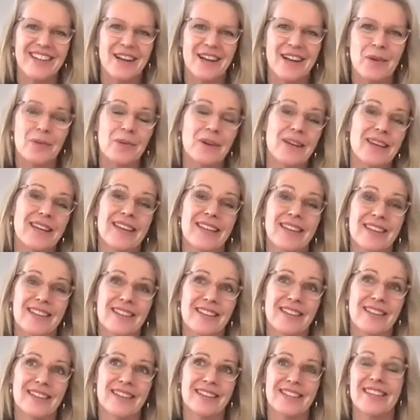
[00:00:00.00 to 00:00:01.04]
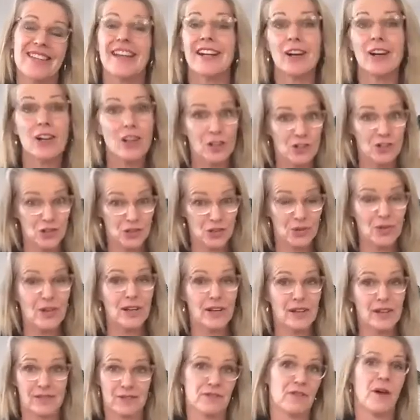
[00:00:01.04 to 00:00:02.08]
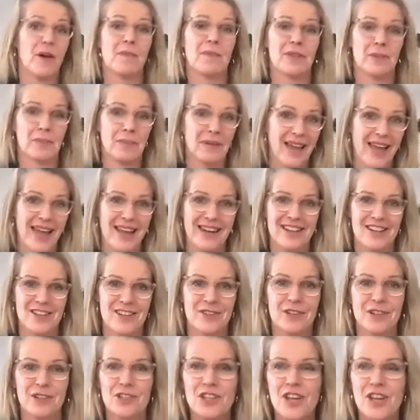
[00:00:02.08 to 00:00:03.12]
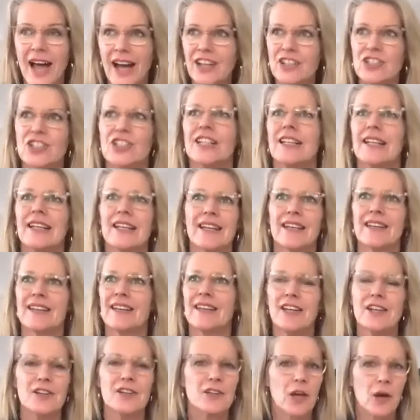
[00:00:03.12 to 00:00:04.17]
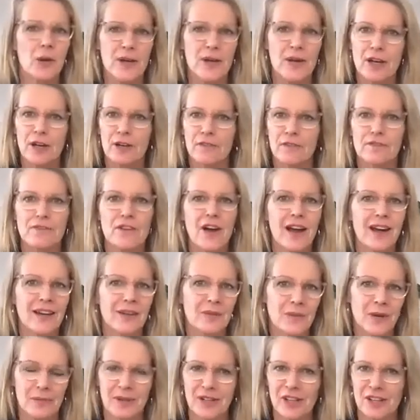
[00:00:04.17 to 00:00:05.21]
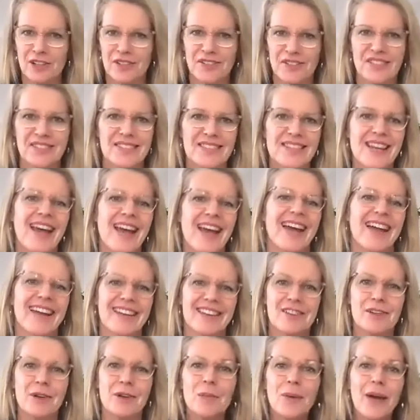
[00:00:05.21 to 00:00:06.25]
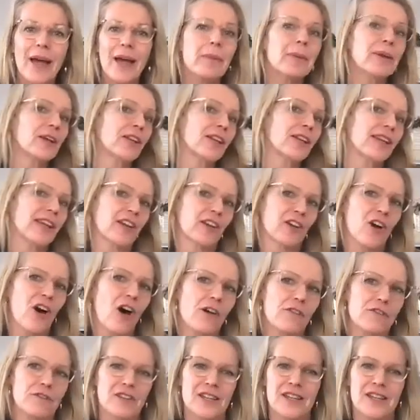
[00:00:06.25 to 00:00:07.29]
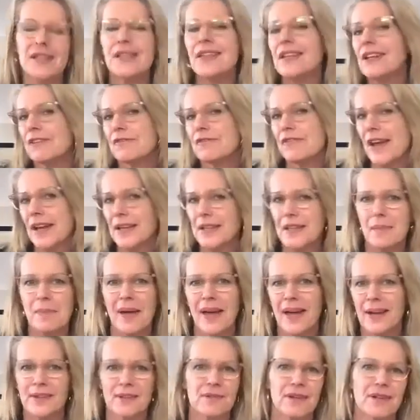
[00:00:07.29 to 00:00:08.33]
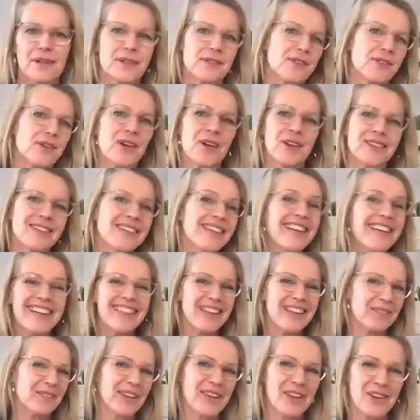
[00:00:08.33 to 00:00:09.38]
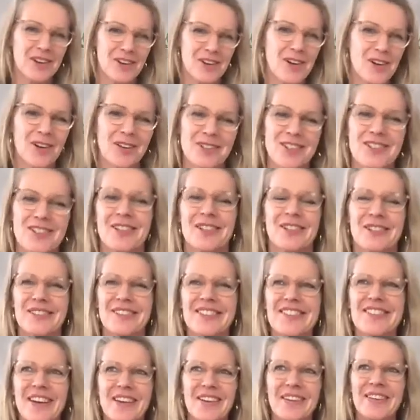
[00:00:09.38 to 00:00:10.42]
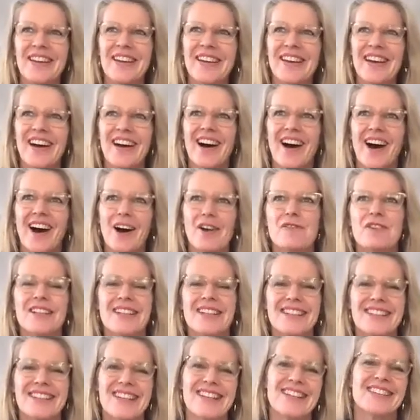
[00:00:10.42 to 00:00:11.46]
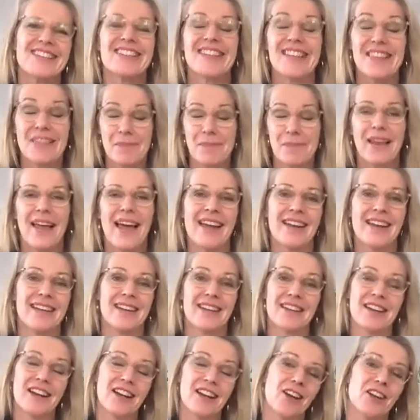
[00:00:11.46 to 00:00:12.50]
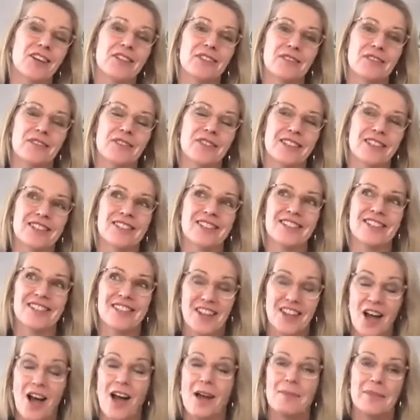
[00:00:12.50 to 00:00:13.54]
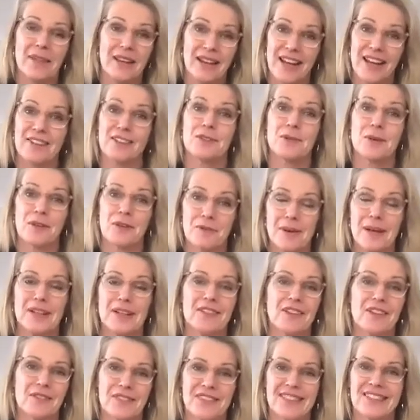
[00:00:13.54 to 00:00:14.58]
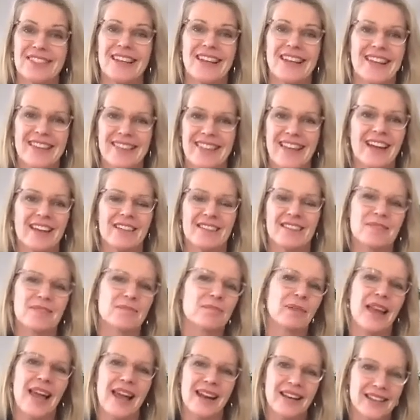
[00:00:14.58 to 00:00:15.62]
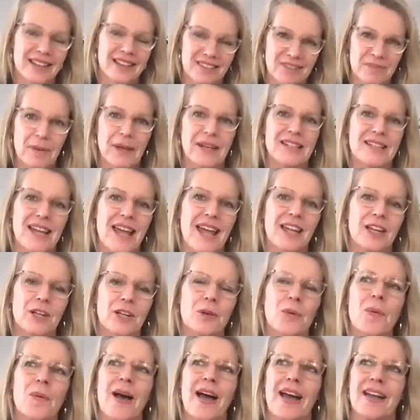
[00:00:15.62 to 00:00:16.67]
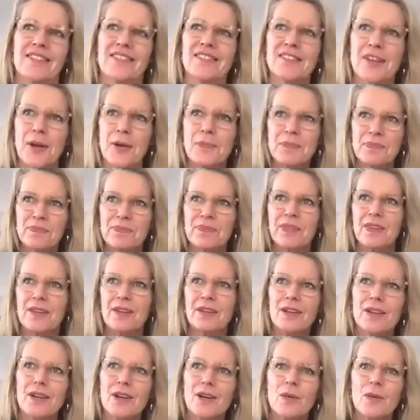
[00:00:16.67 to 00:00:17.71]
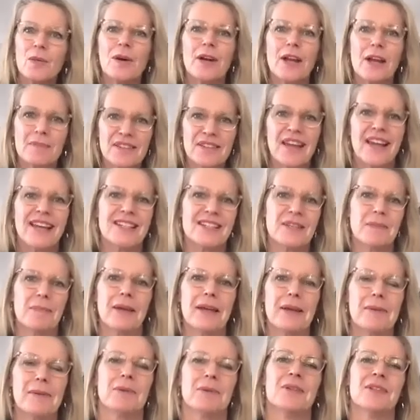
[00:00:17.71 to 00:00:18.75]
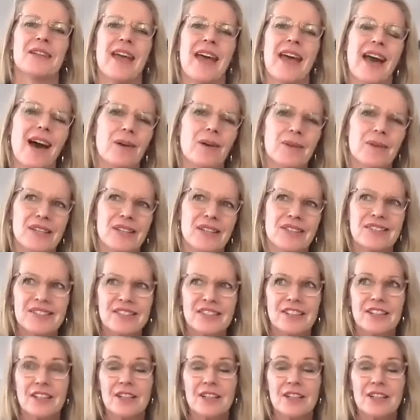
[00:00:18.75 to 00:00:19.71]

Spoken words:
we get a lot of joy from the planning, actually going on, finding where we're going to stay, where we're going to get a coffee. Is there a fancy pants restaurant that we're going to go to? So often it is in the planning, and a lot of the time, the last 12 months, obviously, that planning has been taken away. So what I'm saying to people now is,